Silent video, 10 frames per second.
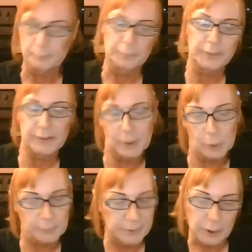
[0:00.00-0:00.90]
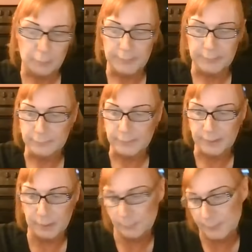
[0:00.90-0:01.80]
But they helped me come out.
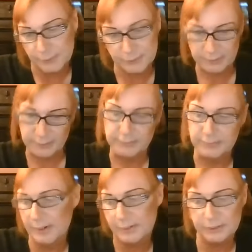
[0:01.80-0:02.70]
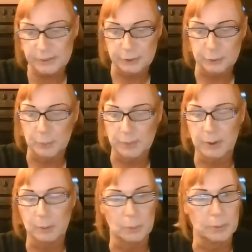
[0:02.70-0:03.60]
They helped me decide, yes, this is what
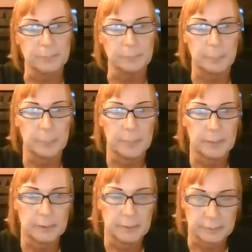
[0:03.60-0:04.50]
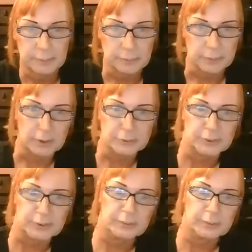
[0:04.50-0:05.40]
I want. Their
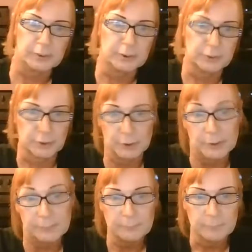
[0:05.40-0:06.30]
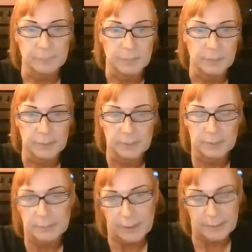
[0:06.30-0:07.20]
logic is good.
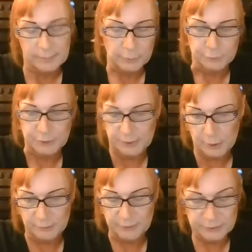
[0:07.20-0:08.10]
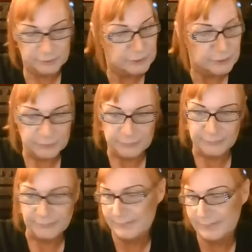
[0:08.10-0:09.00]
I don't know if they go against each other
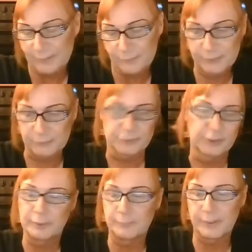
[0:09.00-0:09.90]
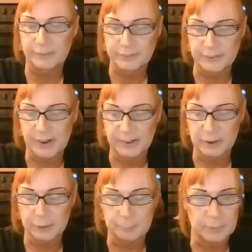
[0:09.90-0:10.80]
or not. I've never seen them actually tie
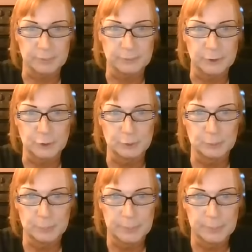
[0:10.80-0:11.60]
up on YouTube.